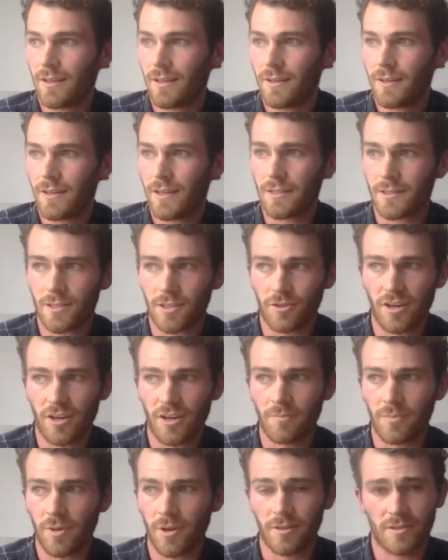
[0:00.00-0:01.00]

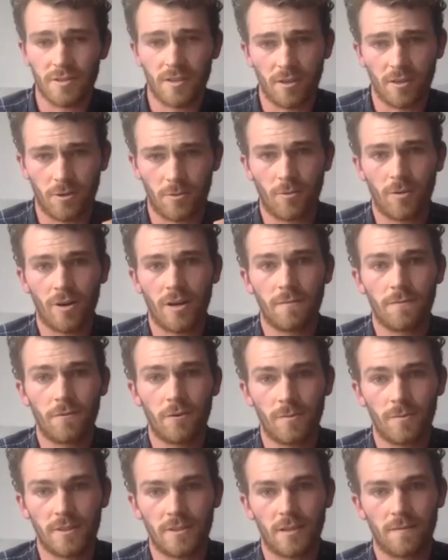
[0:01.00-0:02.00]
Instagram posts that are quite
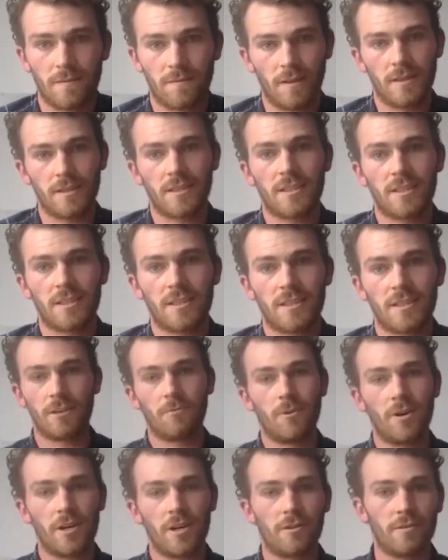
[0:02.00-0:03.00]
informative, like spreading the
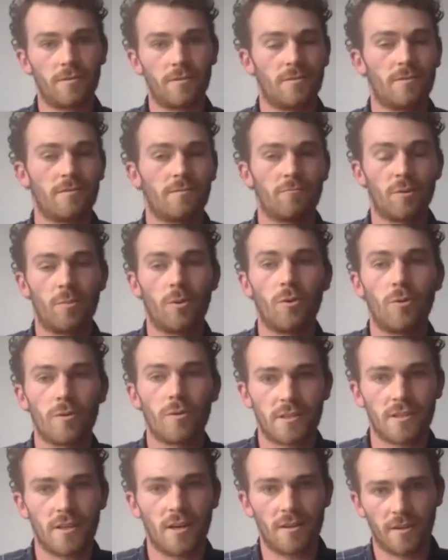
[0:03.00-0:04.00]
word on
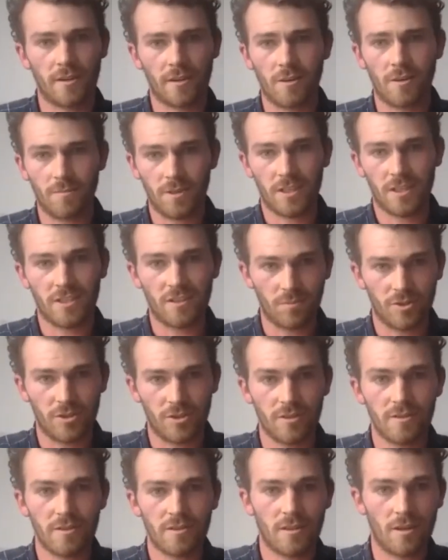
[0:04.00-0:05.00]
reports that other companies have
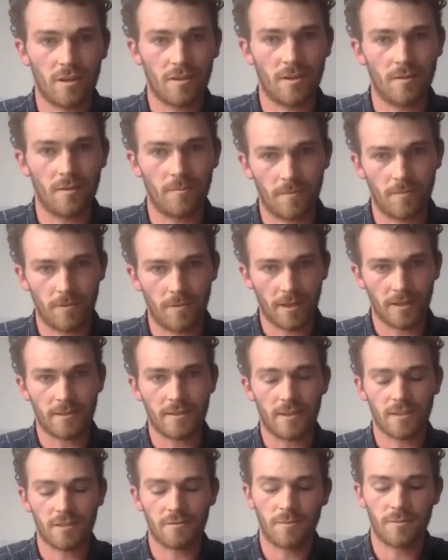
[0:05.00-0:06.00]
produced, other think
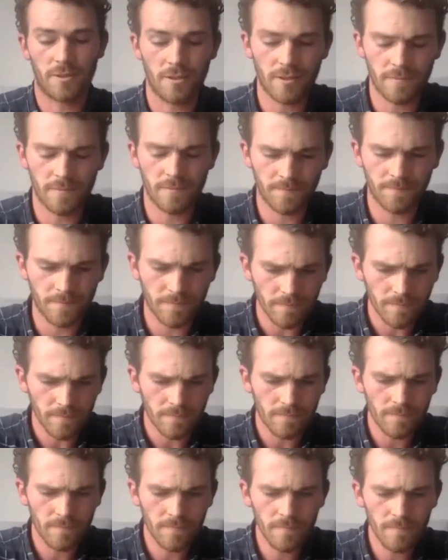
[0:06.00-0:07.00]
tanks have produced.
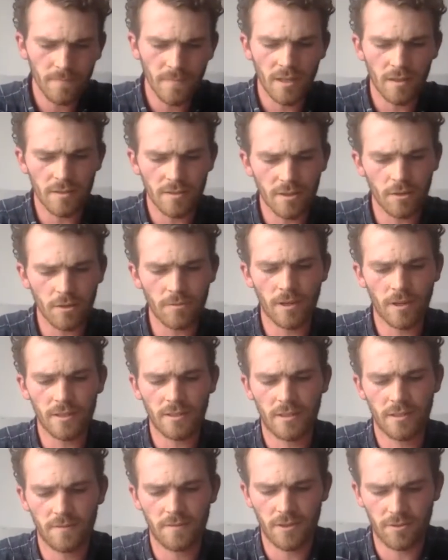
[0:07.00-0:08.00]
And so as
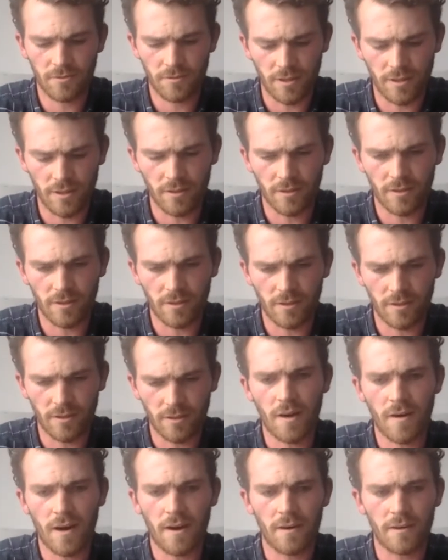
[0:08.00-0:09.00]
an individual, you can
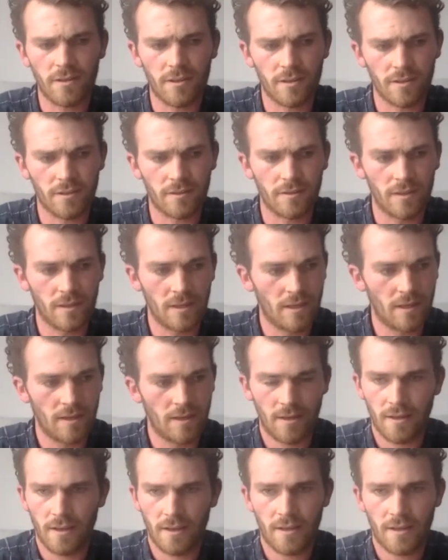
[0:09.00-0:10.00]
go out and you can
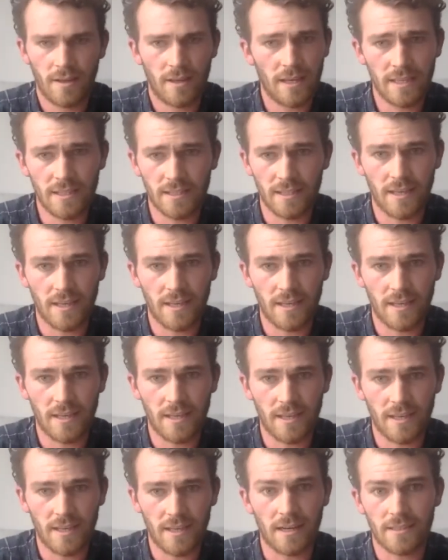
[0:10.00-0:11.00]
easily
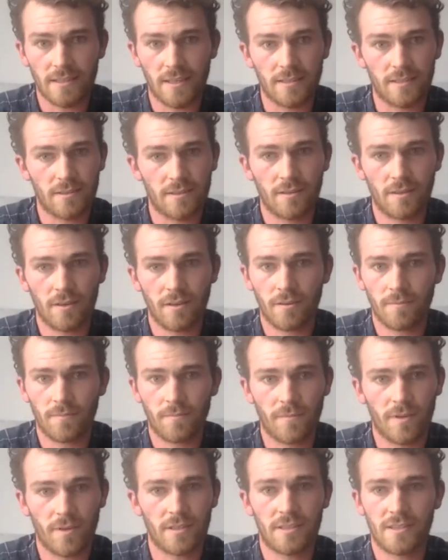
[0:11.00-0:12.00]
access a
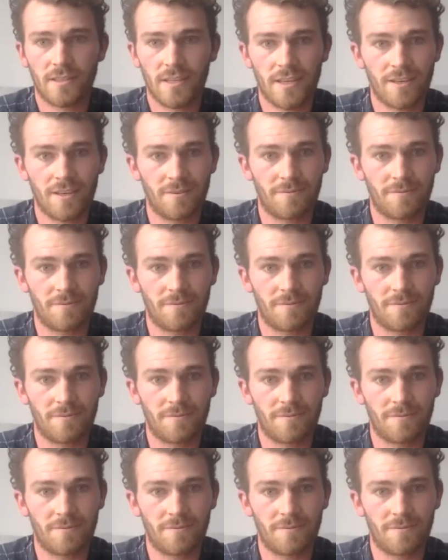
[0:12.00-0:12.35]
sea of